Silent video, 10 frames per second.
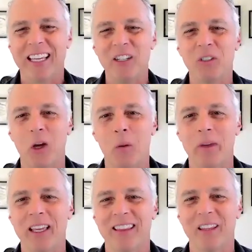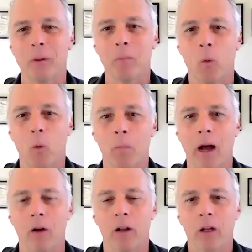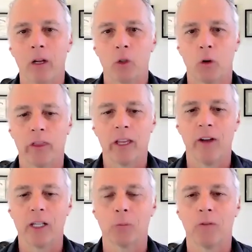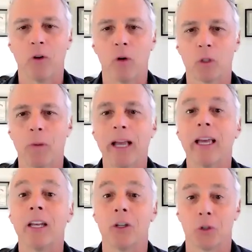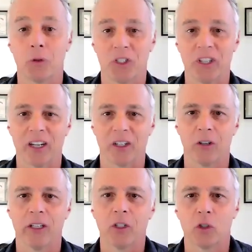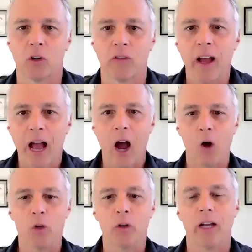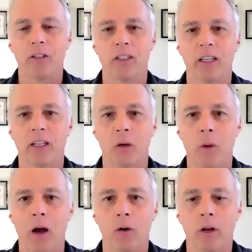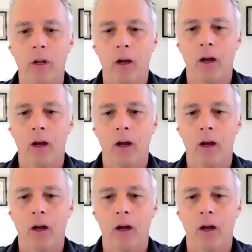Can you tell me a little bit more about sort of the investment focus by industry sector and just sort of how you guys think about,